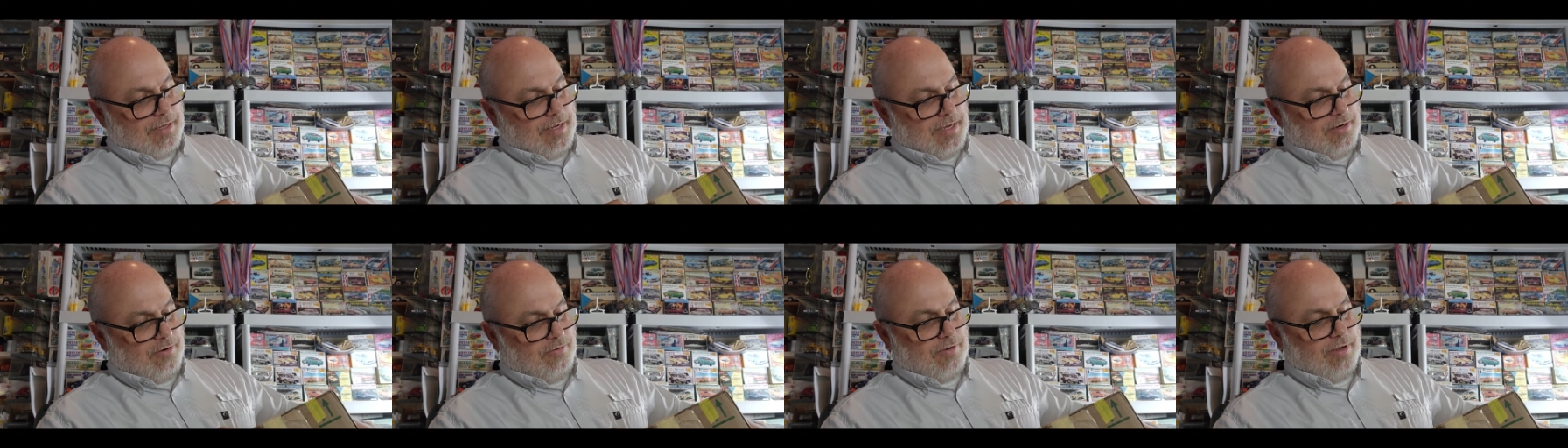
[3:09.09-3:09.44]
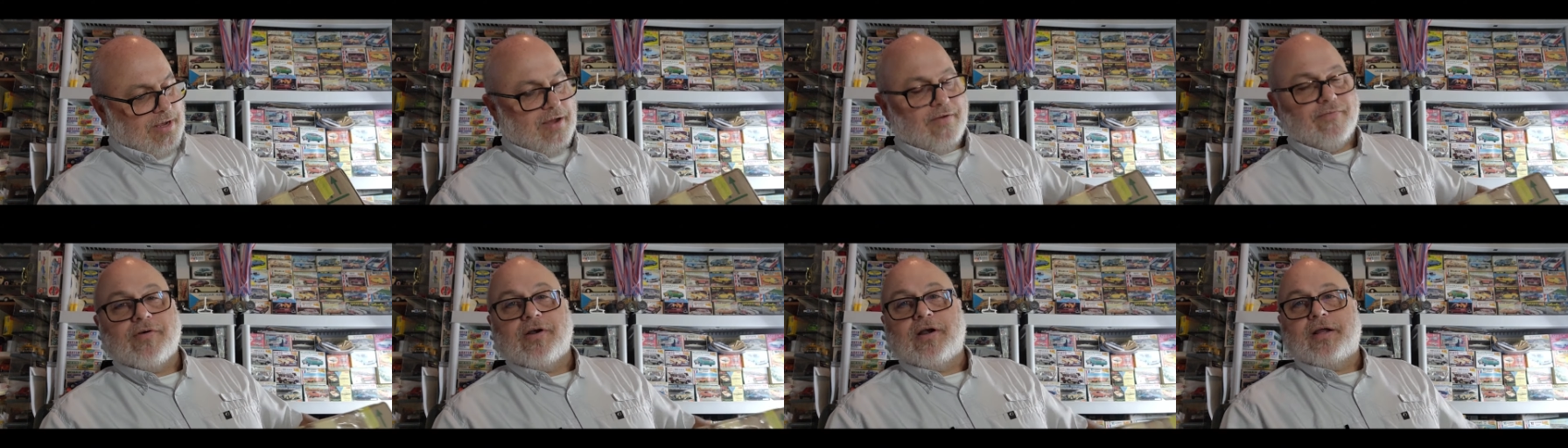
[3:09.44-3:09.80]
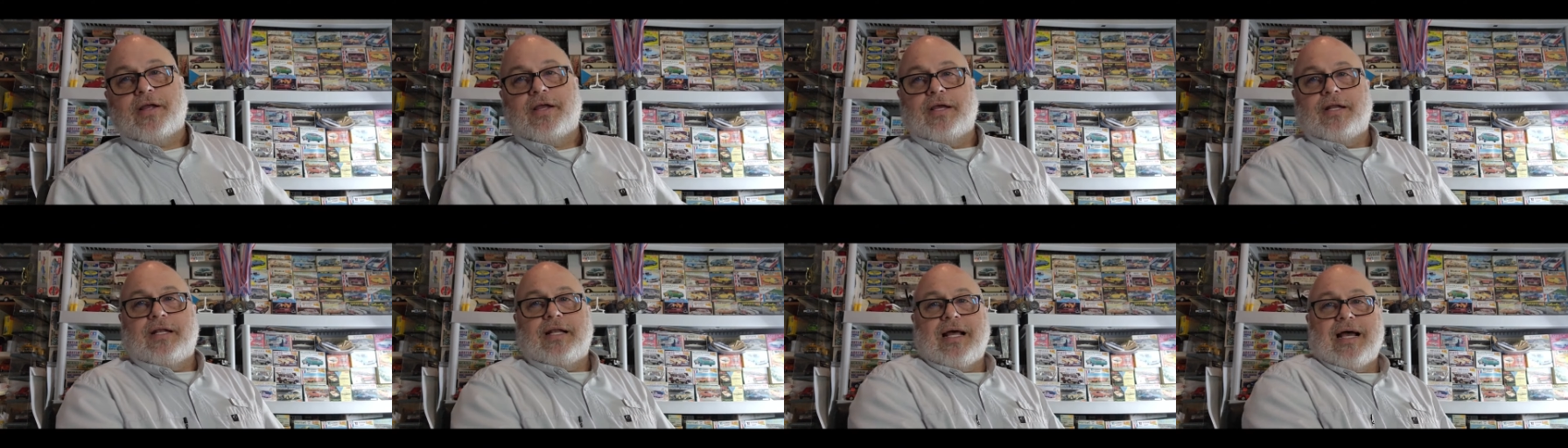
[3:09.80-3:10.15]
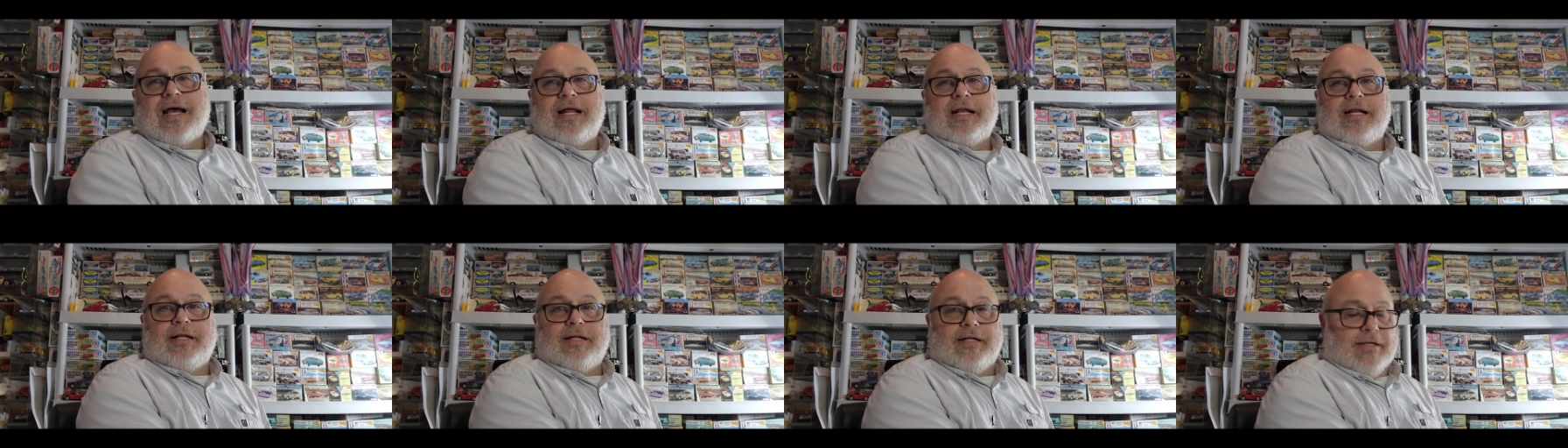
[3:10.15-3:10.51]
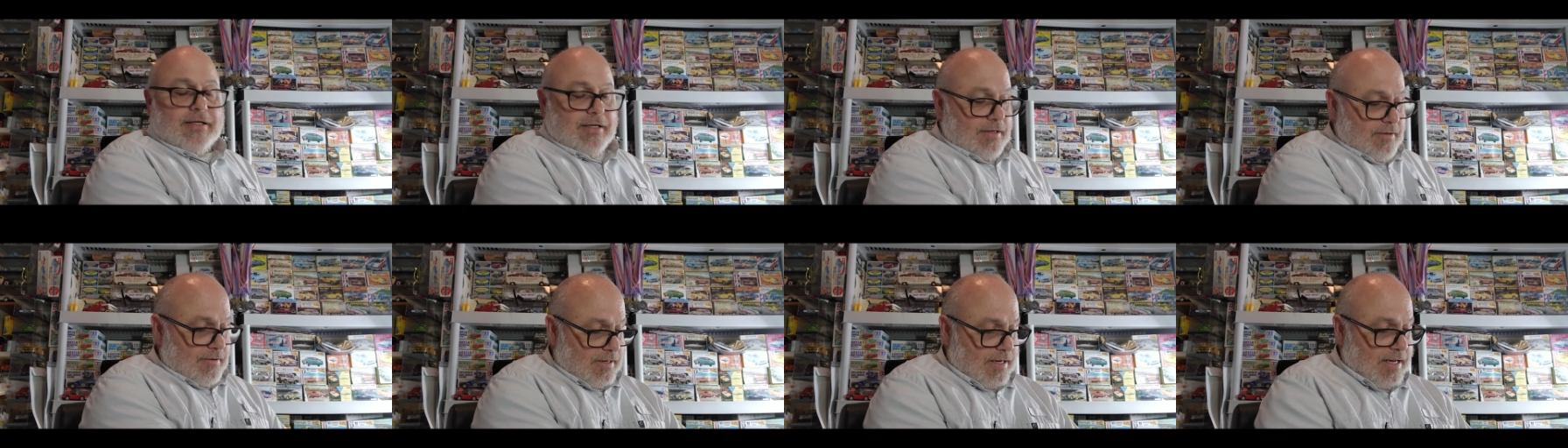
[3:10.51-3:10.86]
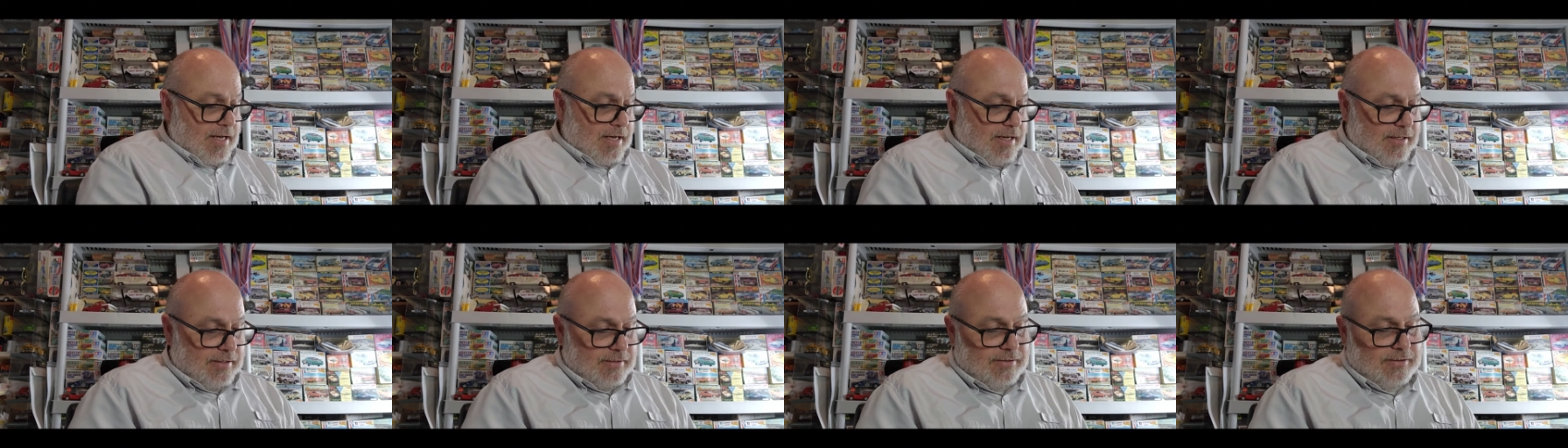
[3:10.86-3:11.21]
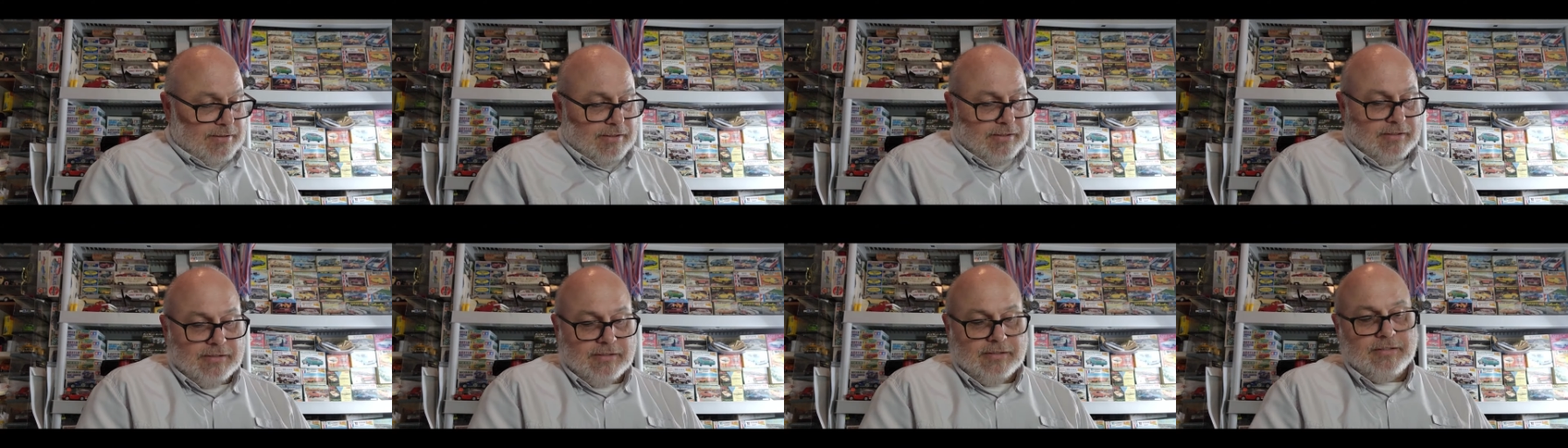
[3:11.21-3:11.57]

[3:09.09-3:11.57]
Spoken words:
I don't got very good lighting in here, guys.